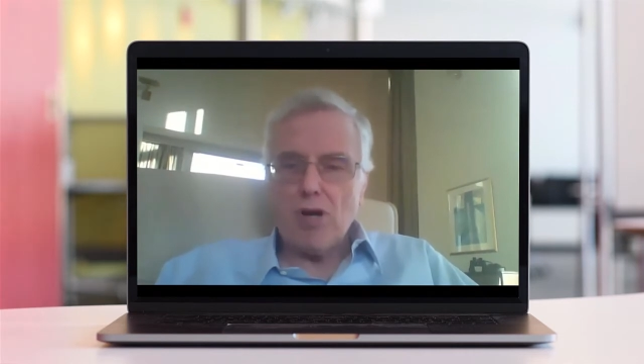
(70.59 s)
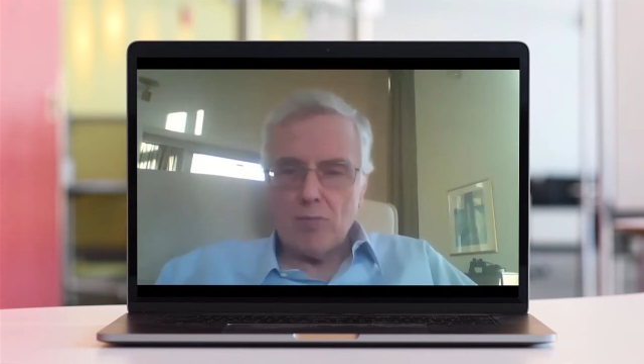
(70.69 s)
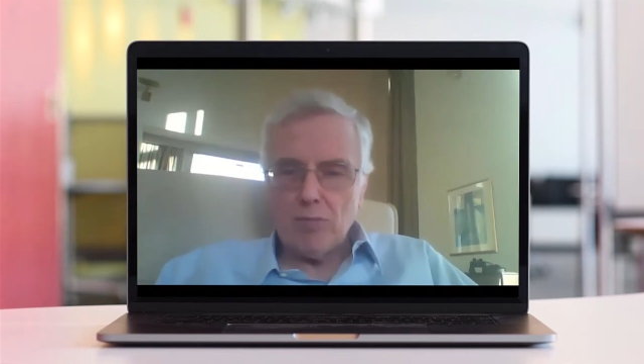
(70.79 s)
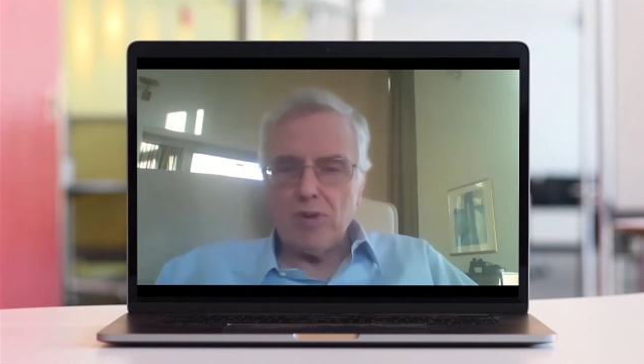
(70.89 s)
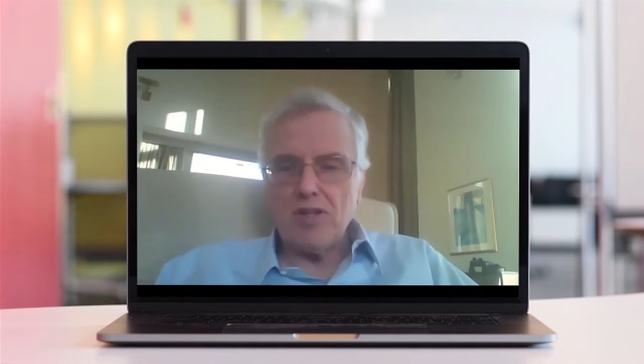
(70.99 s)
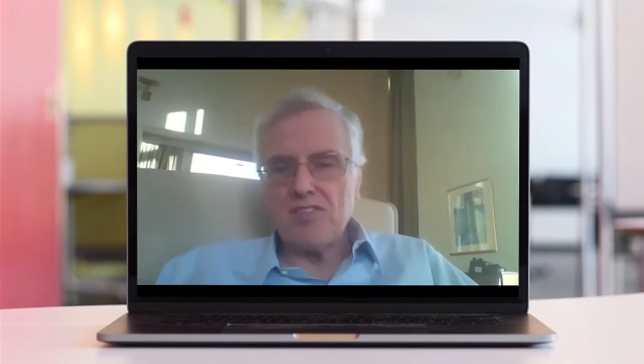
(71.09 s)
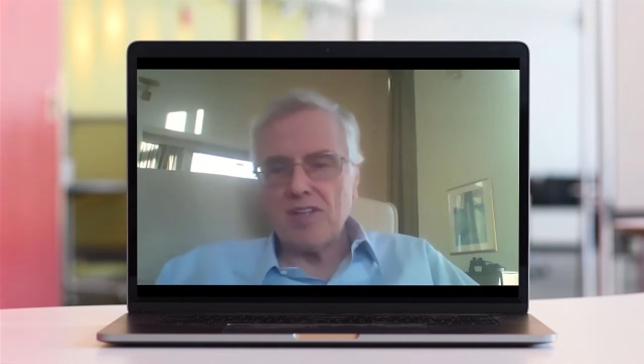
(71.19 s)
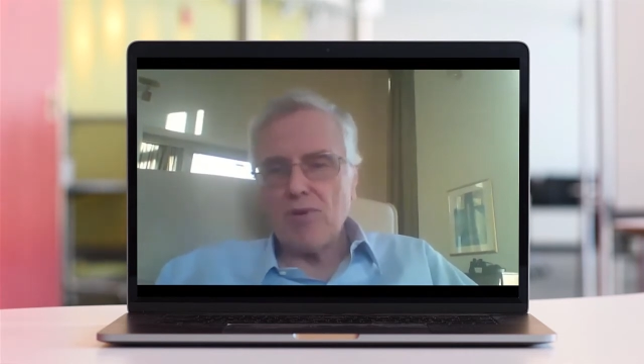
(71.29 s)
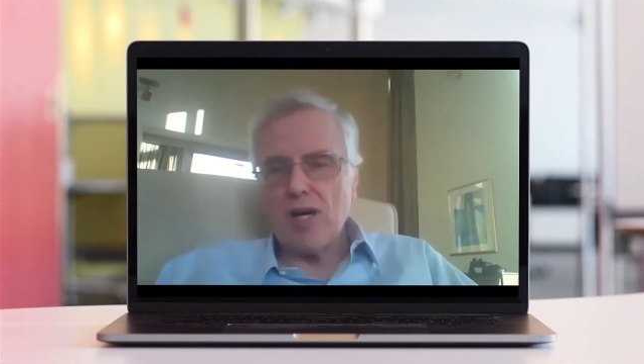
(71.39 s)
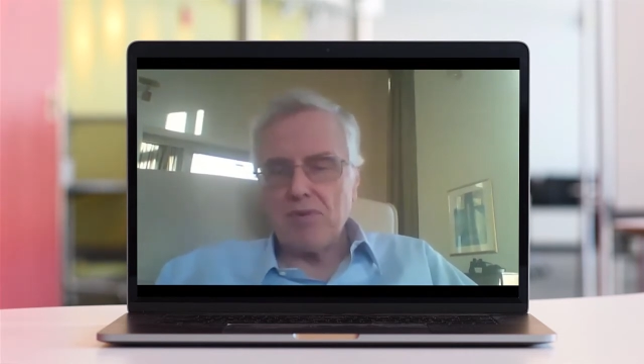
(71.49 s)

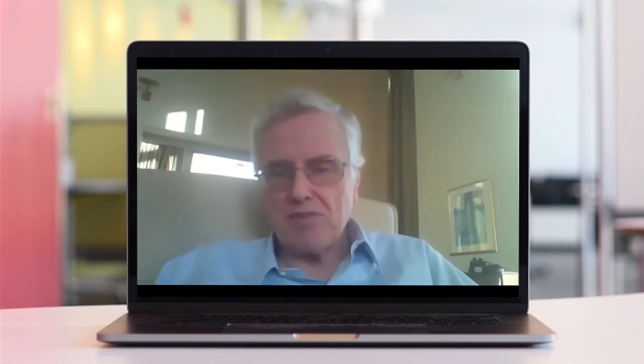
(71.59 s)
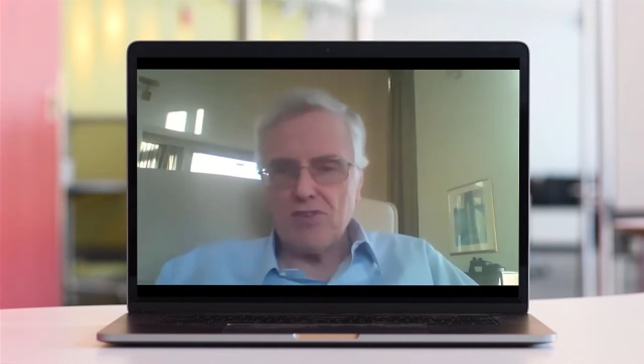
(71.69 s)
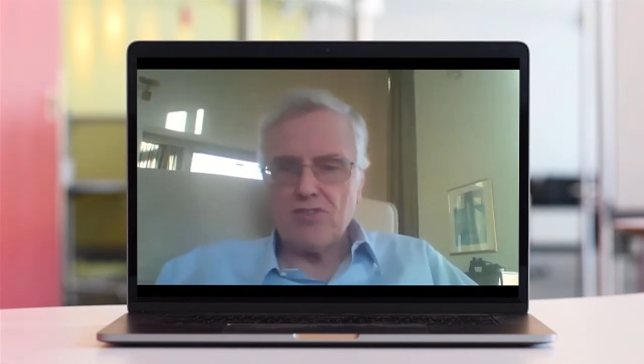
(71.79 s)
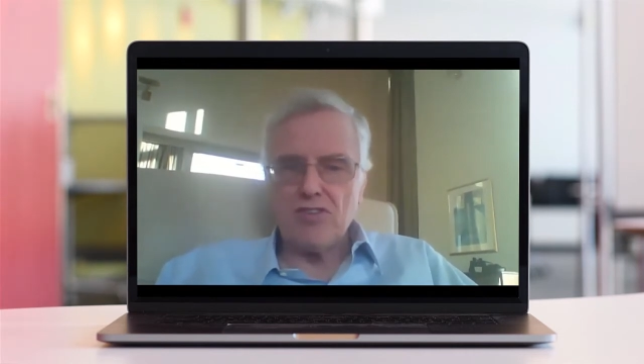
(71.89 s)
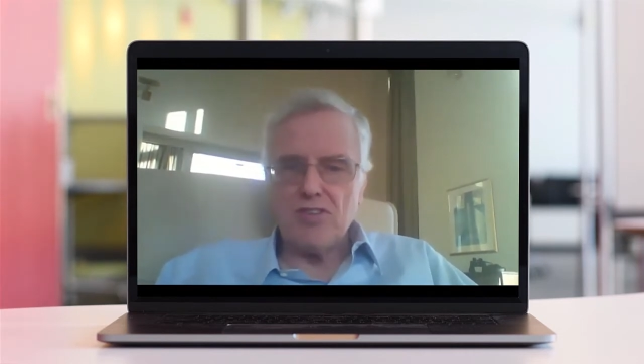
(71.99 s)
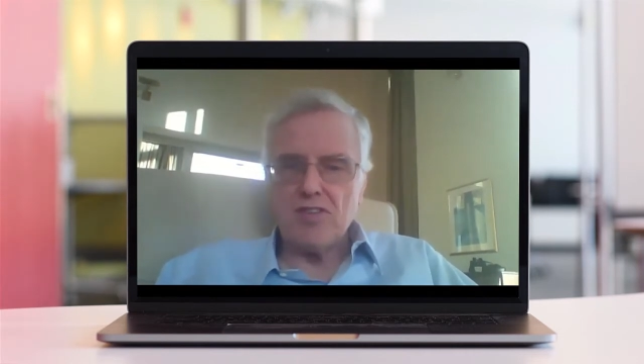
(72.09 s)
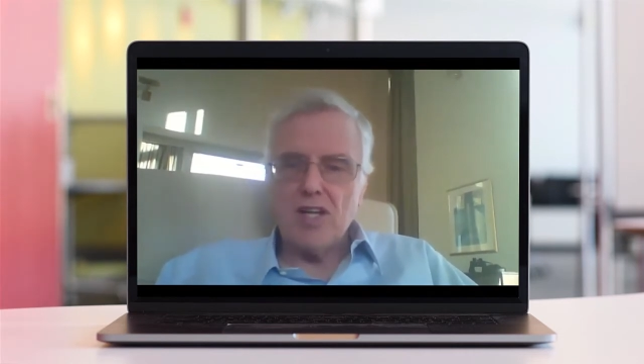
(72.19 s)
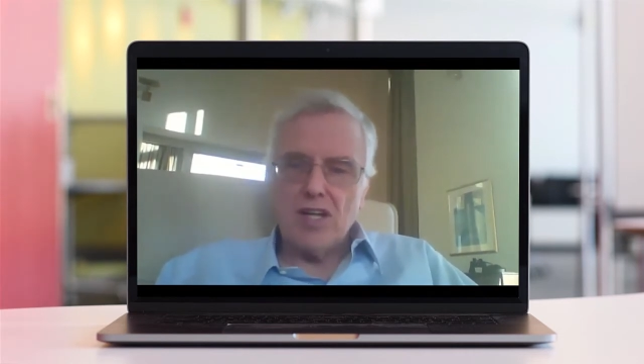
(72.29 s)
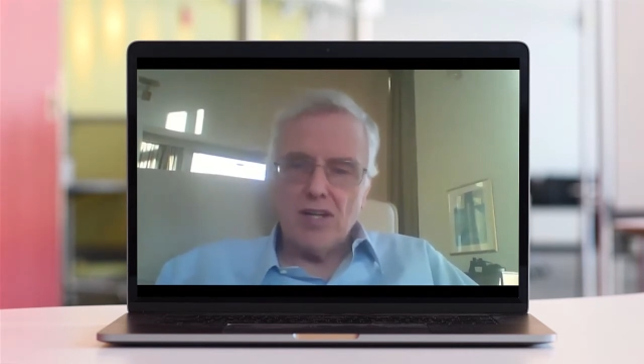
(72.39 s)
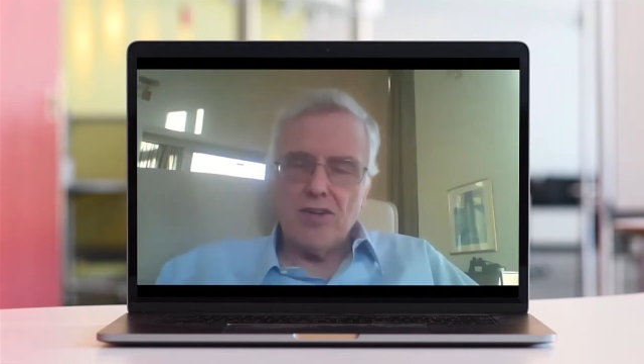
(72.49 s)
probabilistic propositions,
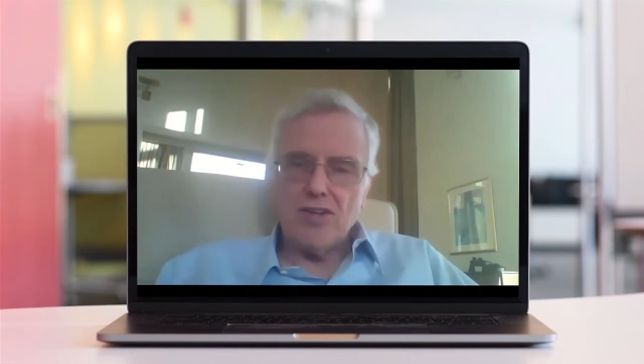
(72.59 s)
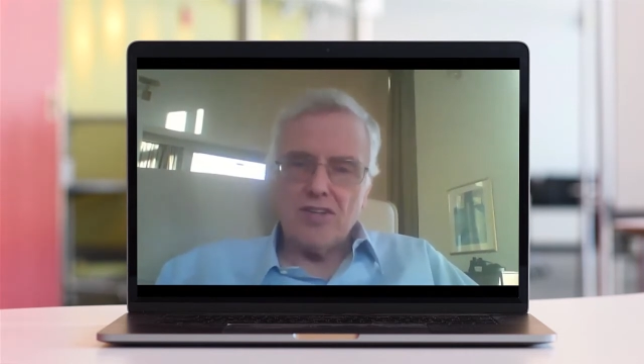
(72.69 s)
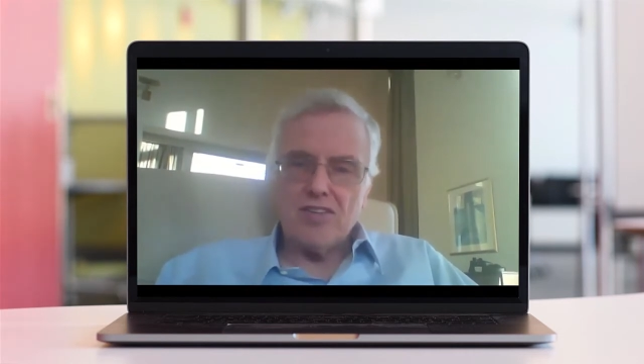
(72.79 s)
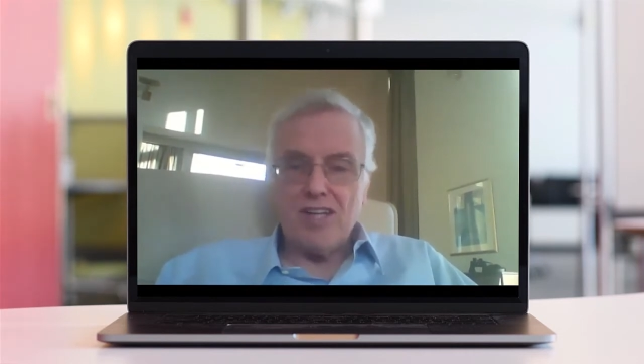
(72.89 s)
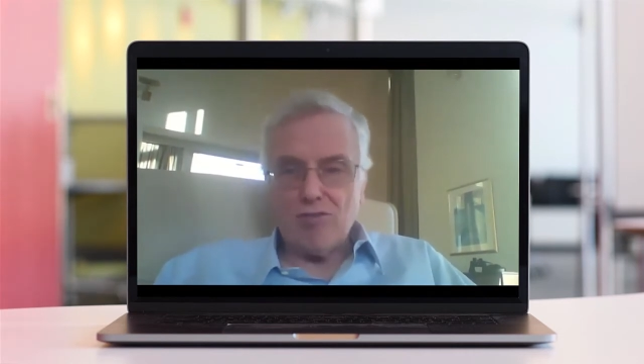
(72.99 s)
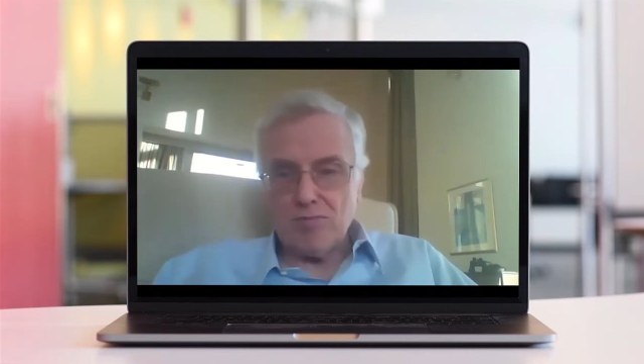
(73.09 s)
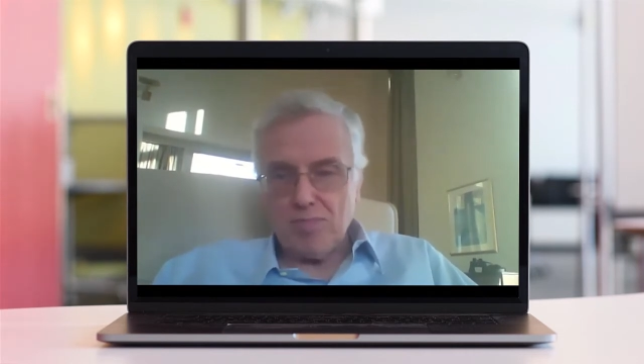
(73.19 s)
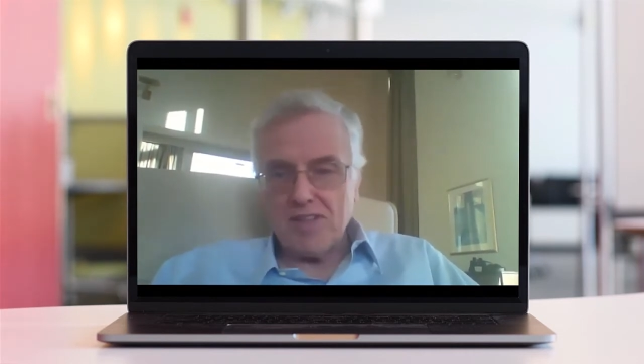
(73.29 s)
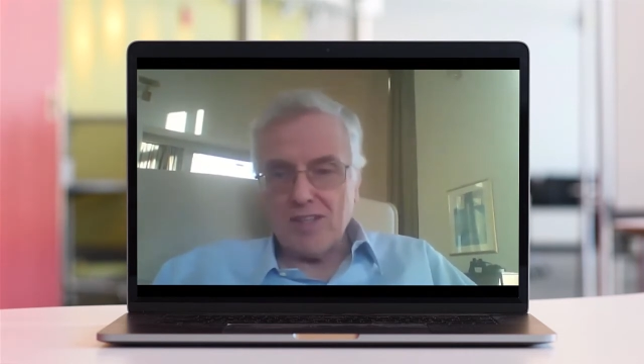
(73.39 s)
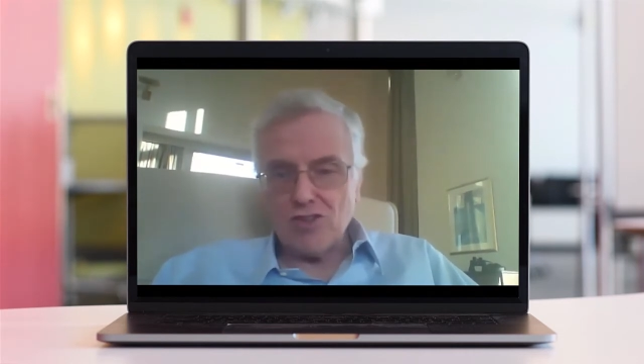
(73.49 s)
not as sacred
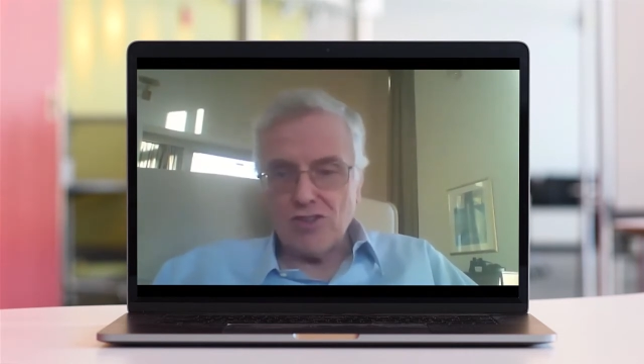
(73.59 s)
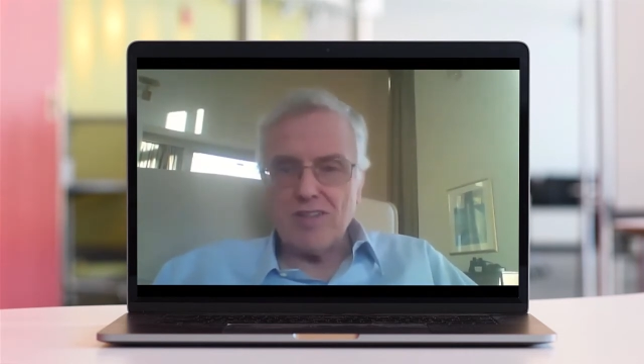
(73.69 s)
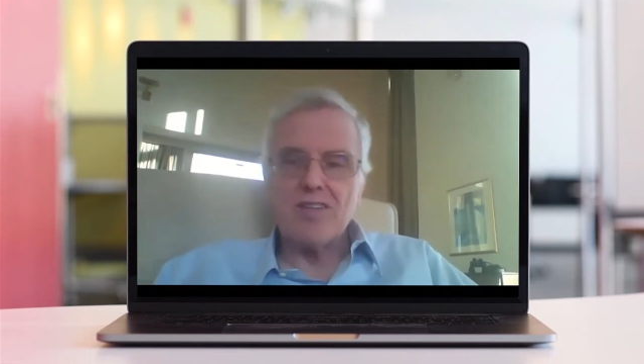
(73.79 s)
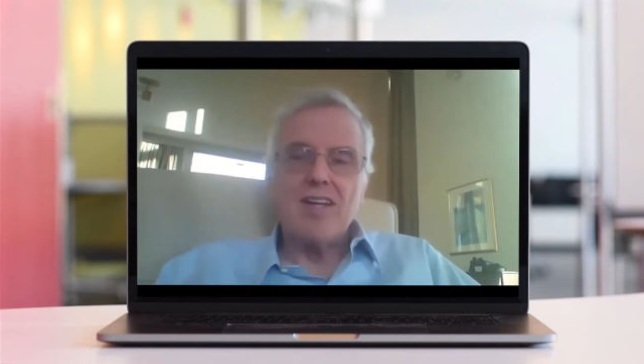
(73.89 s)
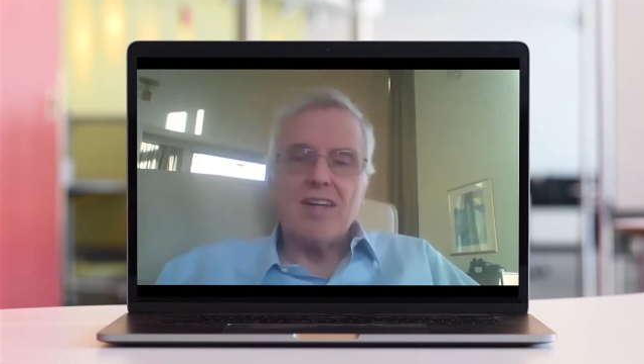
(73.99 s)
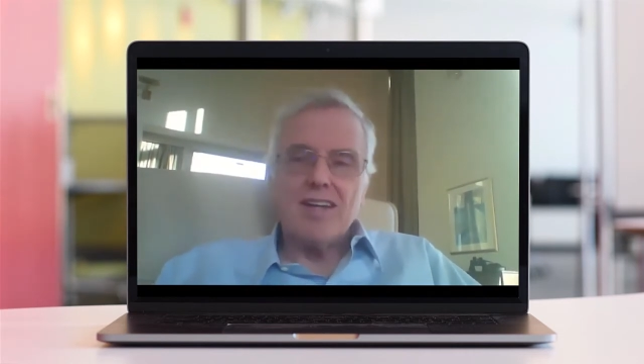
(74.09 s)
possessions.